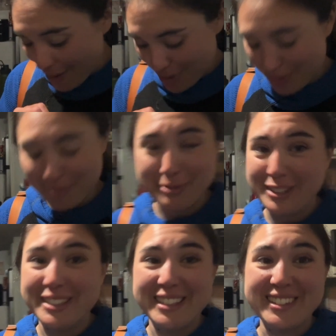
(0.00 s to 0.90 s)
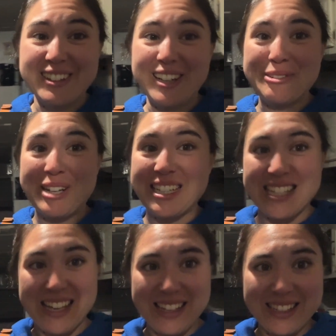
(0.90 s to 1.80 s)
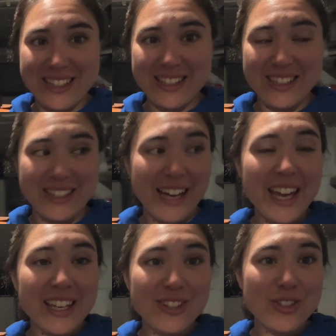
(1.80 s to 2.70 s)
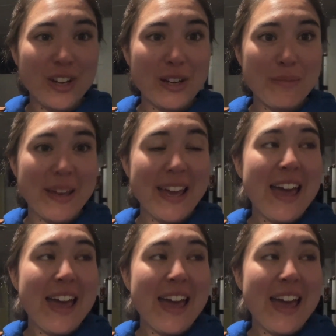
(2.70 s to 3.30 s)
It was a really great way to end the hiking trip,